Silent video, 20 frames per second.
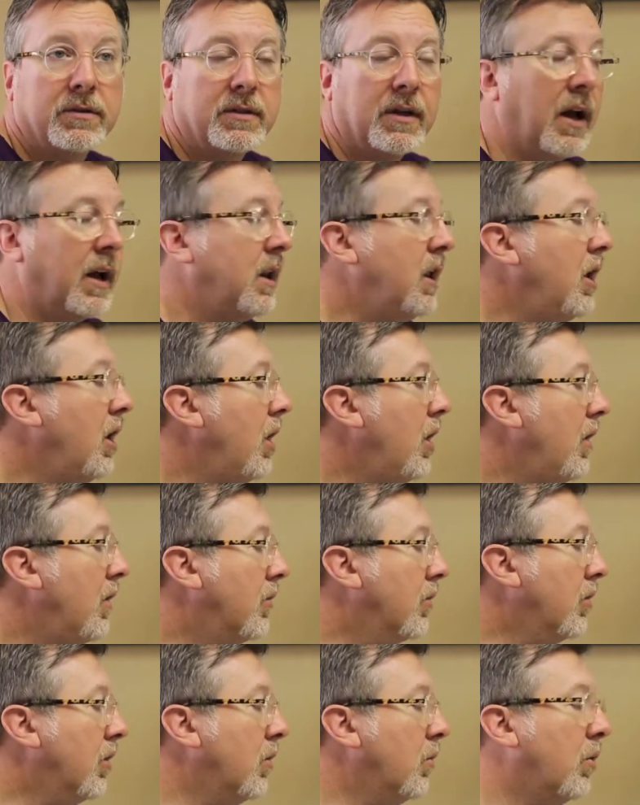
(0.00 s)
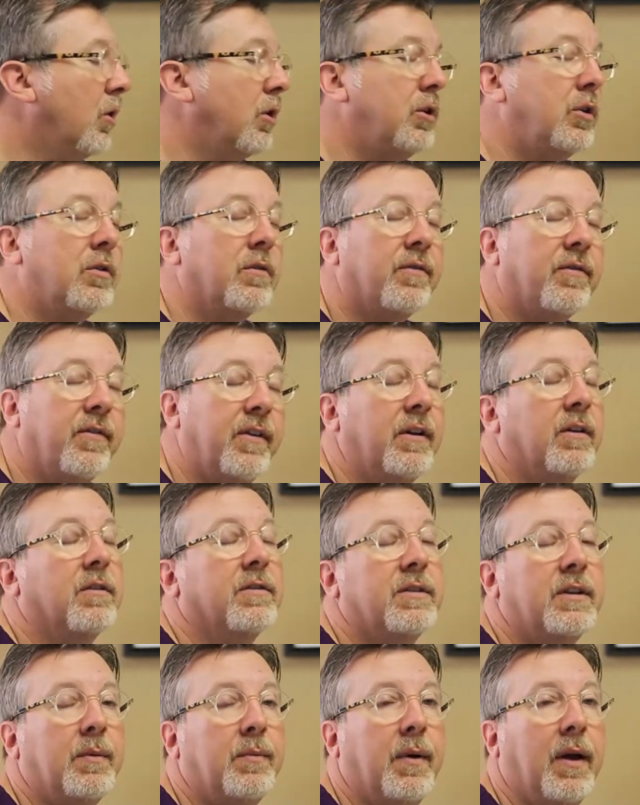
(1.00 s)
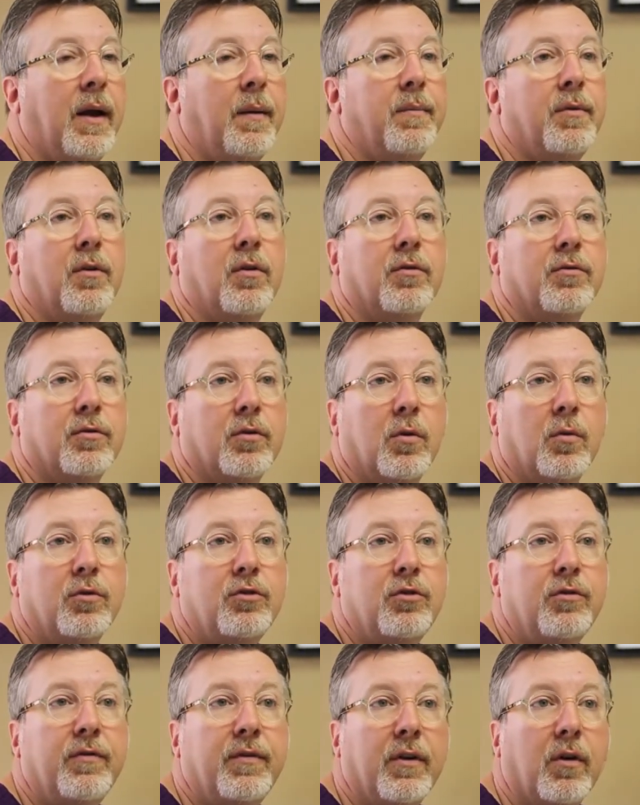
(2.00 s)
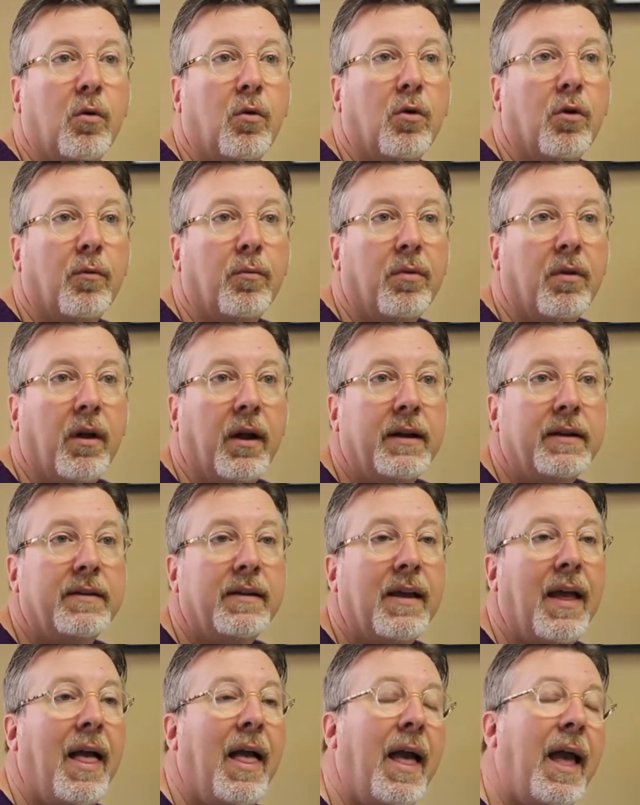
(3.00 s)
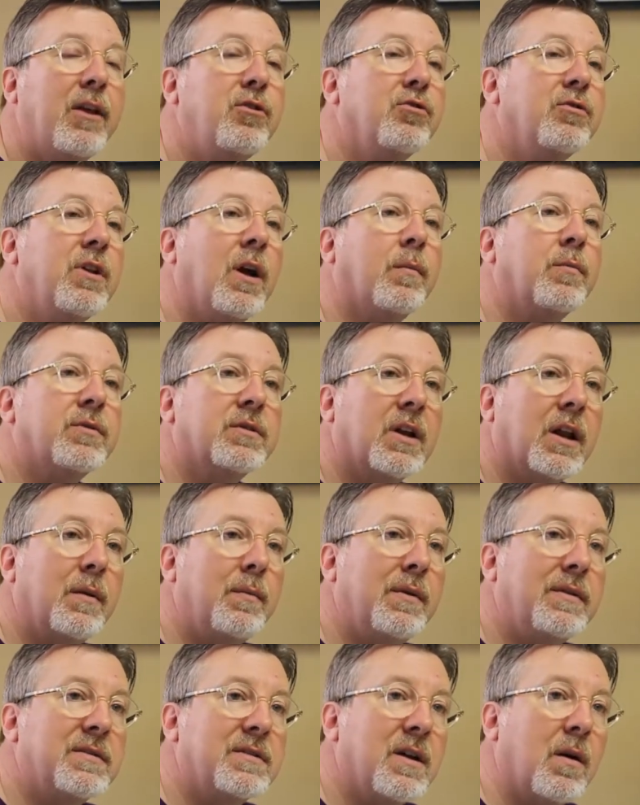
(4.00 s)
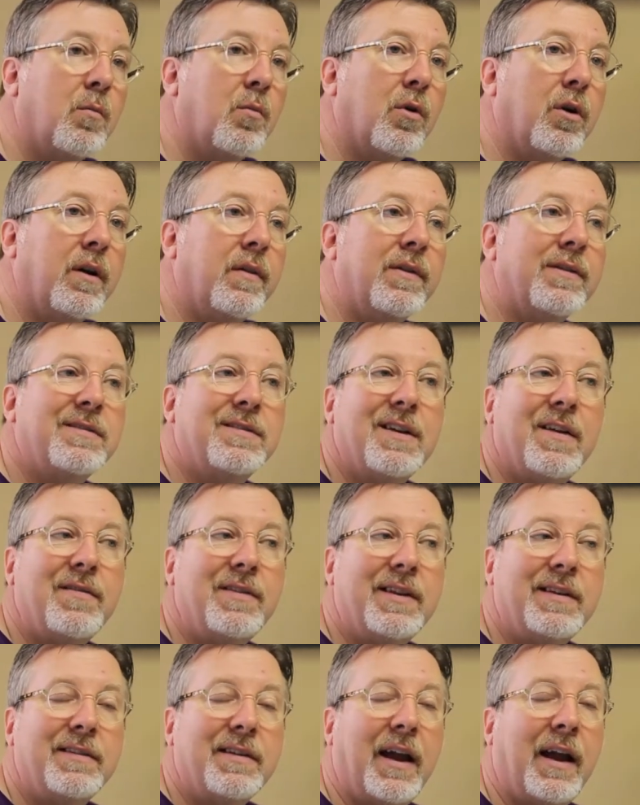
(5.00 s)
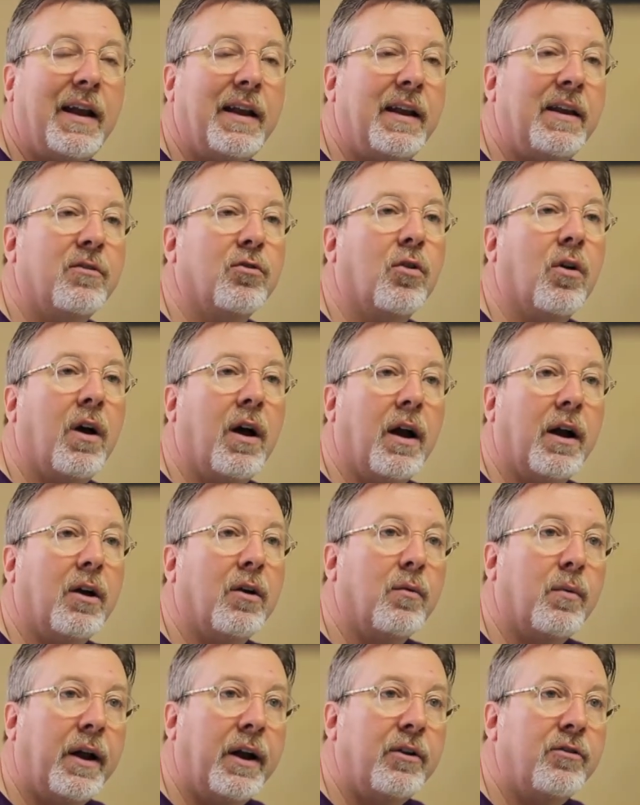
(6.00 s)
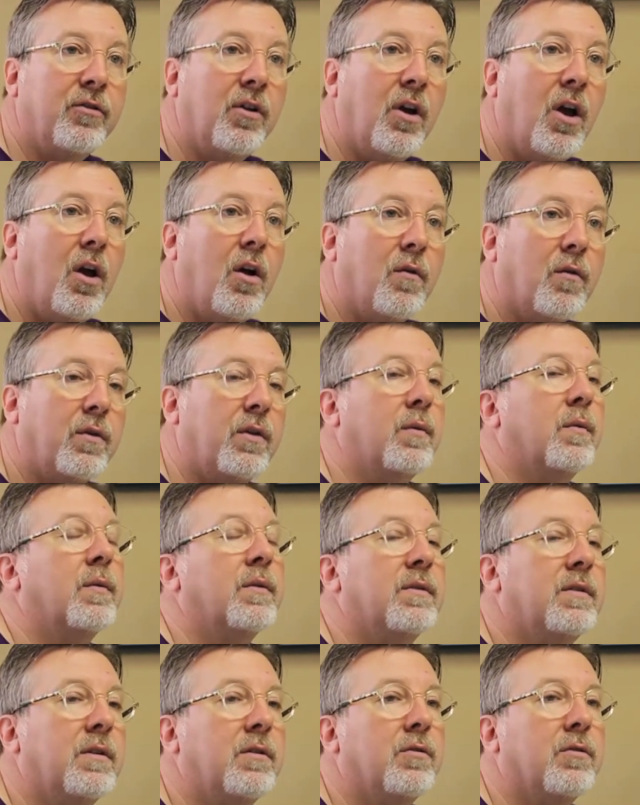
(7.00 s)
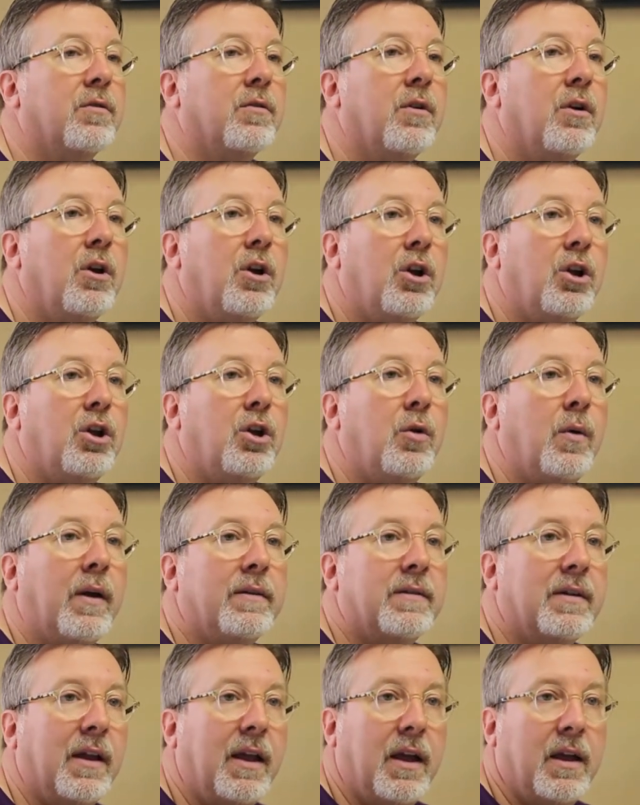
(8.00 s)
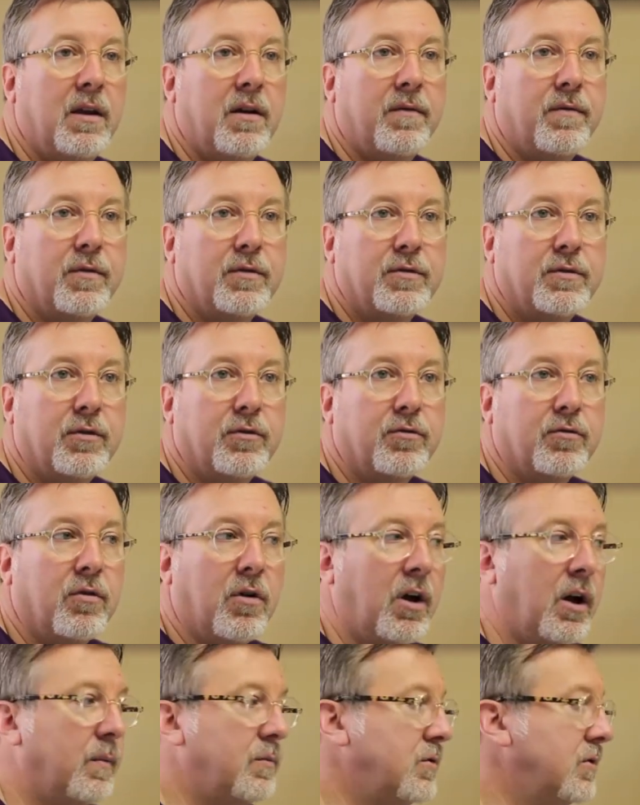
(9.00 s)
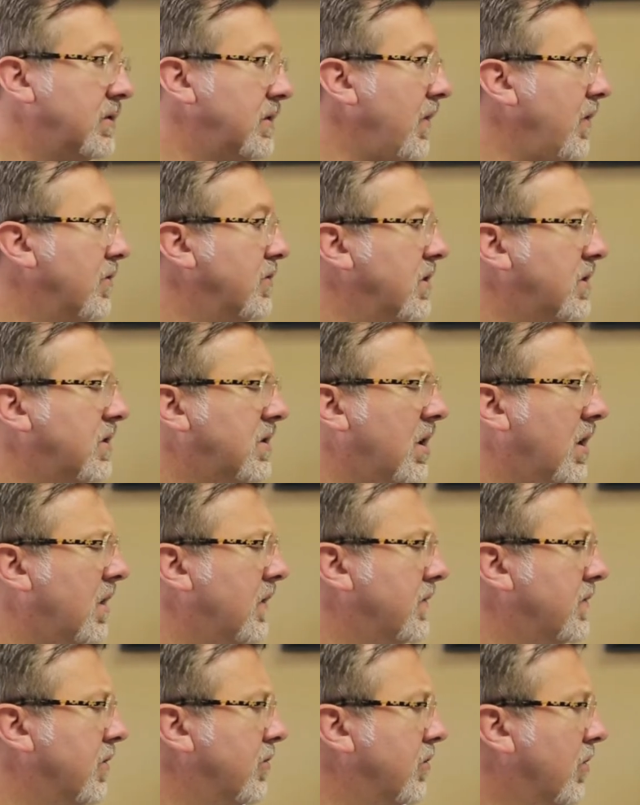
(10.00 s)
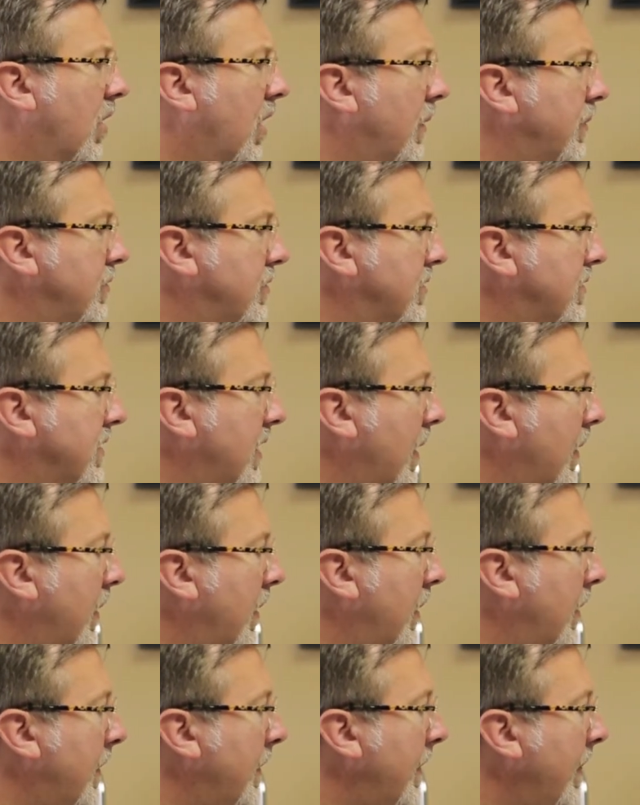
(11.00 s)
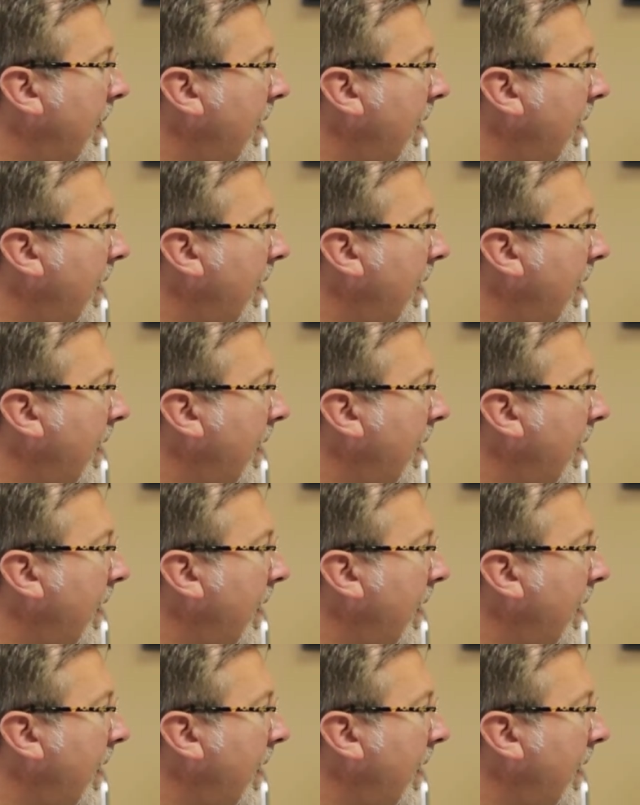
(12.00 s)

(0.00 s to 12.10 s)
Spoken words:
side, they're going to want you to fail CPAP. They're also going to want you to fail oral appliance, and your number's got to be somewhere in the 70s, 80s, or higher range for them to consider you as a candidate for surgical options. And there's a ton of surgical options out there.